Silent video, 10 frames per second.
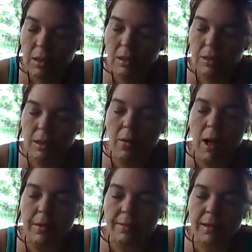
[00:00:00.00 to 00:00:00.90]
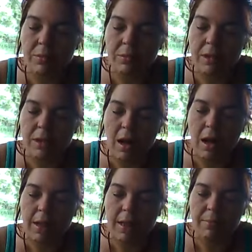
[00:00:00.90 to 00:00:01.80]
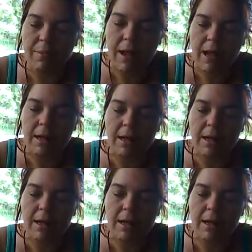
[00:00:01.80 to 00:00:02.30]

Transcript: So this one's not as bad